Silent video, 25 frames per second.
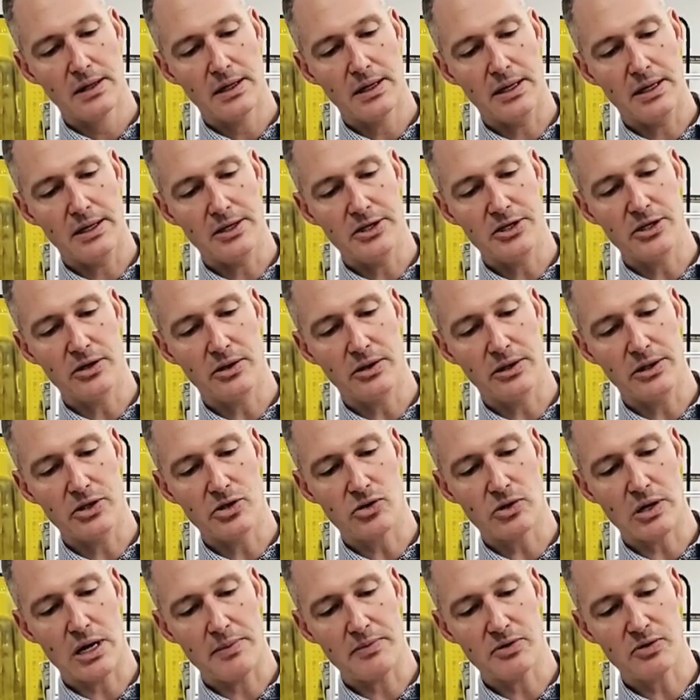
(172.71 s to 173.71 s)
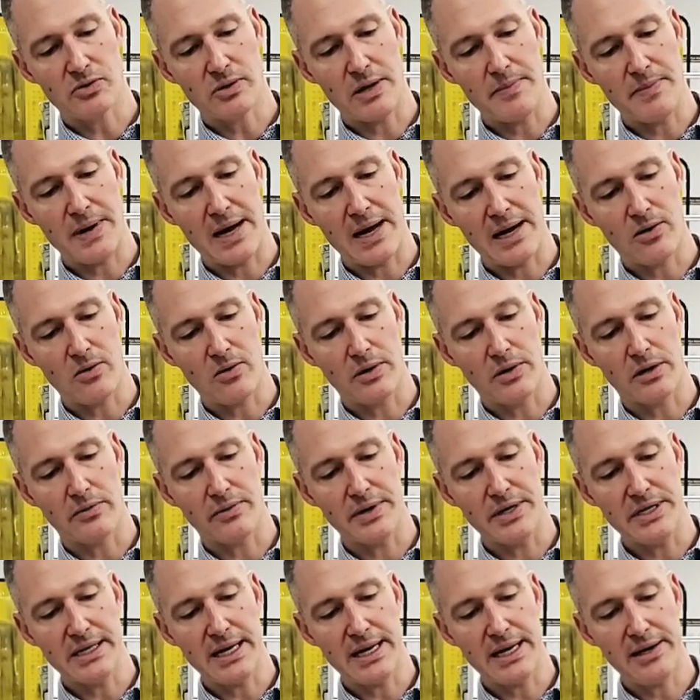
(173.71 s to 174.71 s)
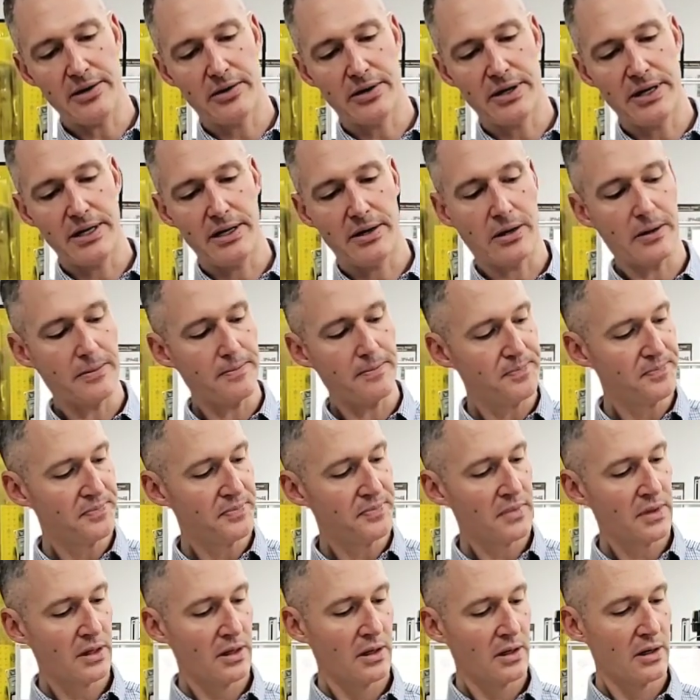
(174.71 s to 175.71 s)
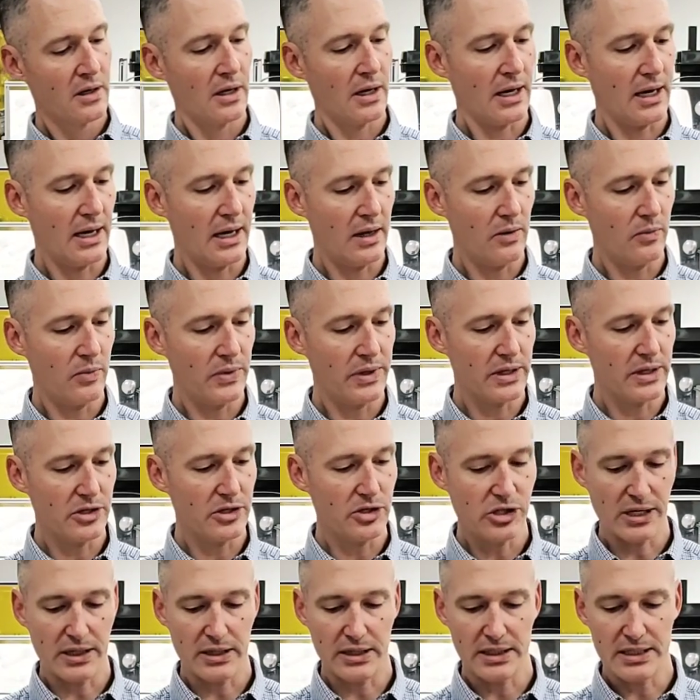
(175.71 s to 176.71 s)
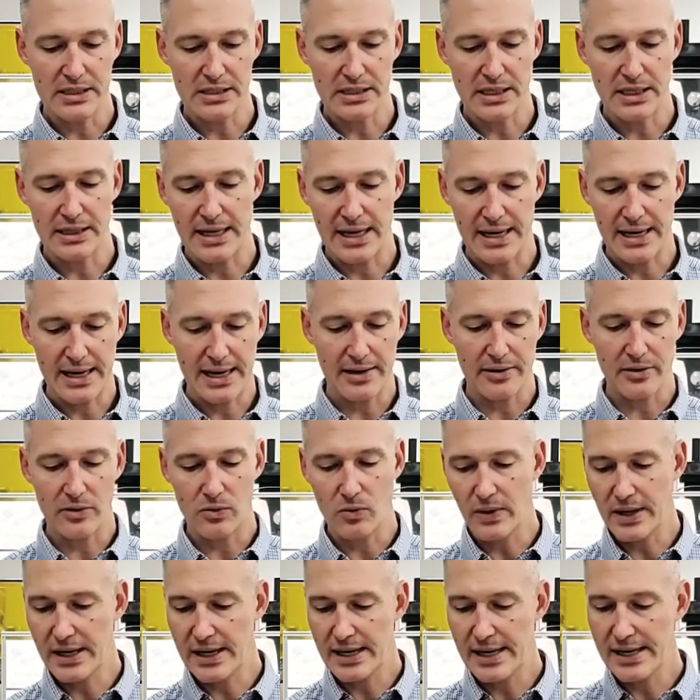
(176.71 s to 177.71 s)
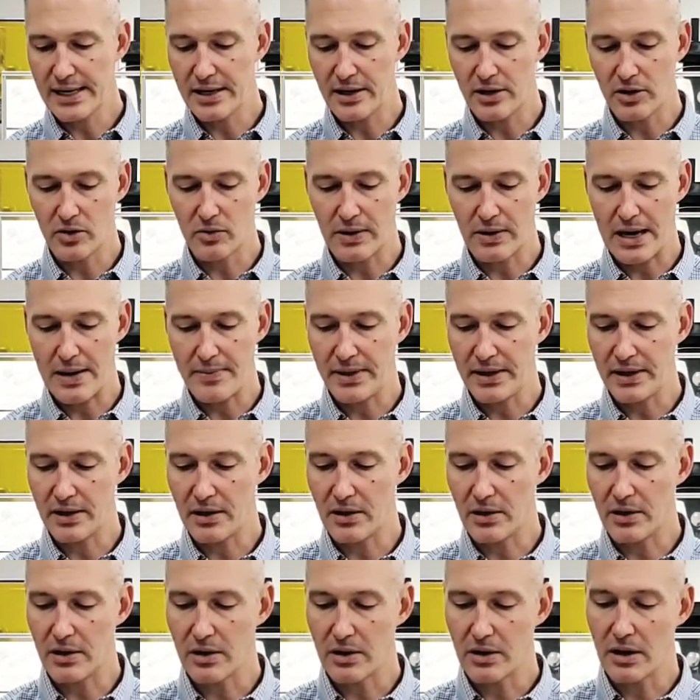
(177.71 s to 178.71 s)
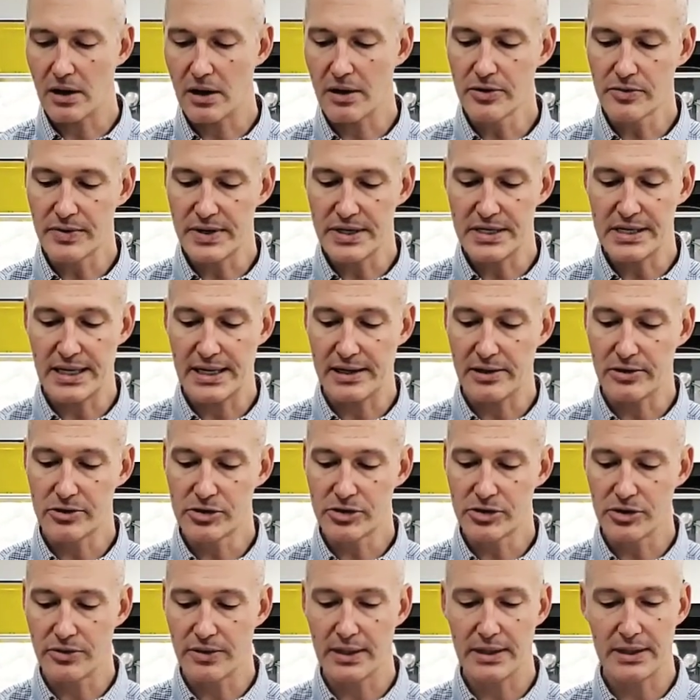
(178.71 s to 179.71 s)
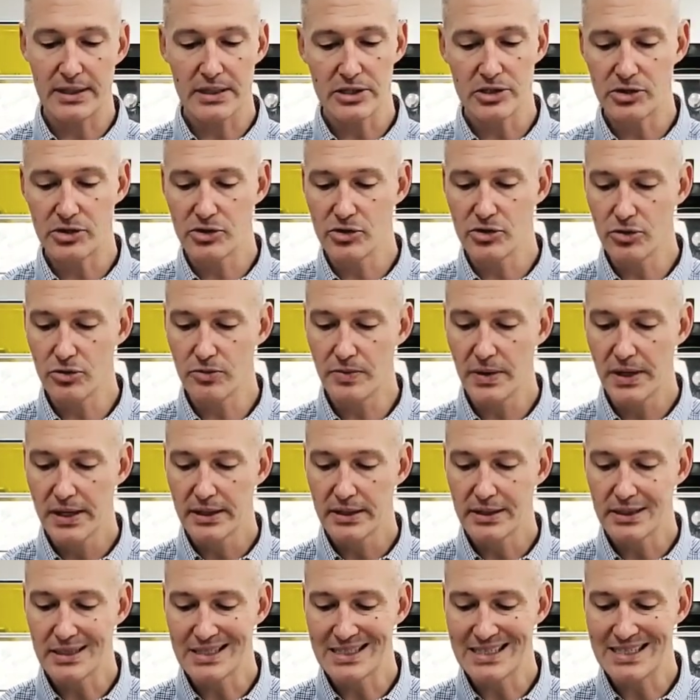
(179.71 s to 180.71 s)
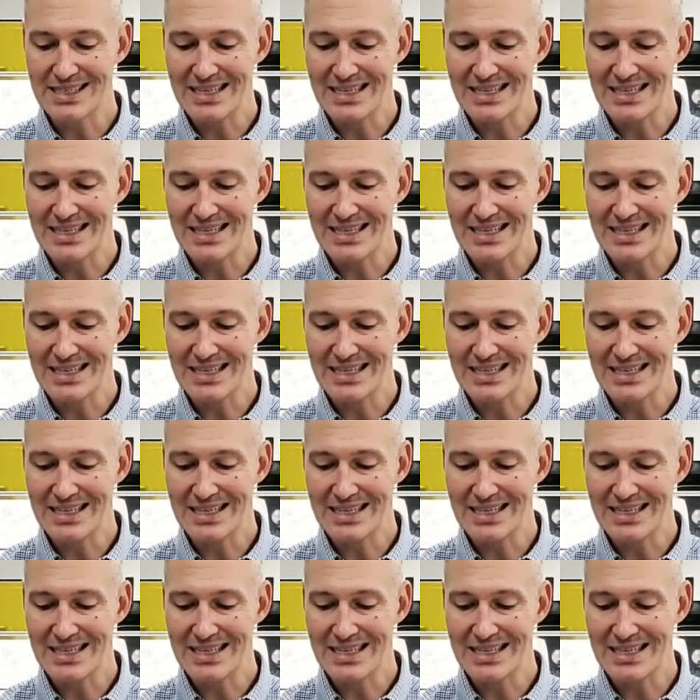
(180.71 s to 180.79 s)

until it drops right back on our retainer here. And we can gently set that out of the way, grabbing our other retainer so that this tube does